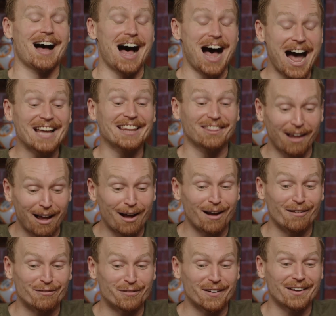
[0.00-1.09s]
I
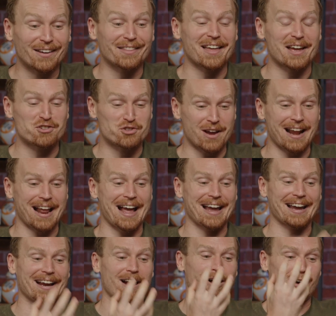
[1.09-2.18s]
love that
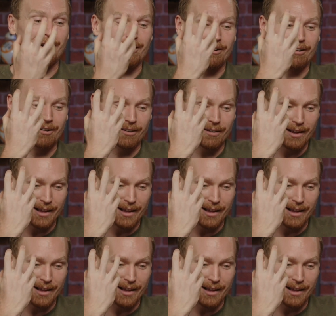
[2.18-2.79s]
Jedi are